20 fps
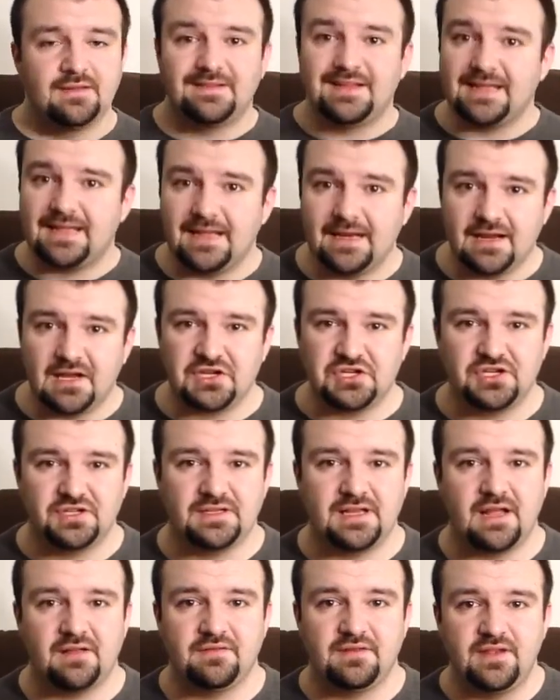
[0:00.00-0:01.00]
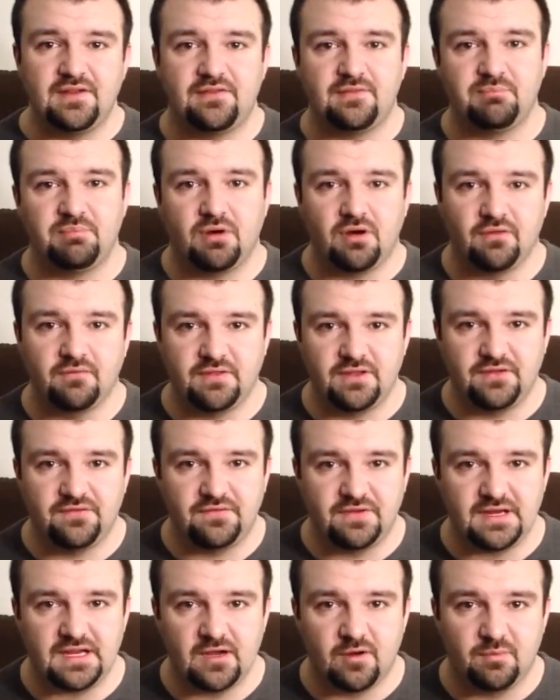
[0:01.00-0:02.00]
They cannot shut down this part, this
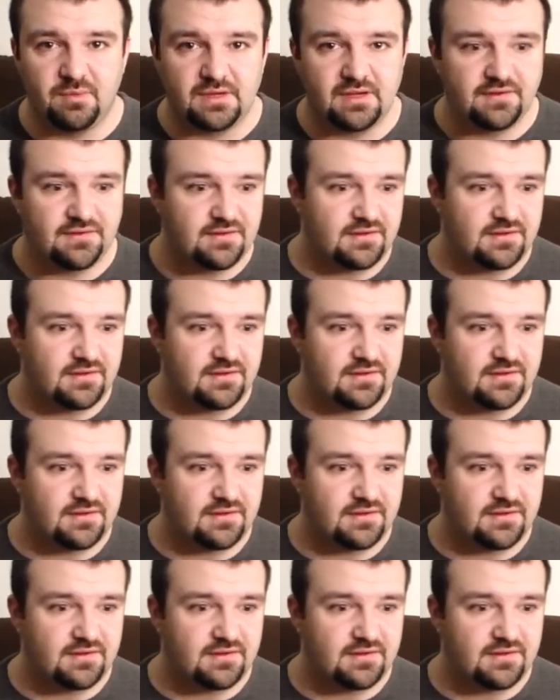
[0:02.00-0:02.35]
video because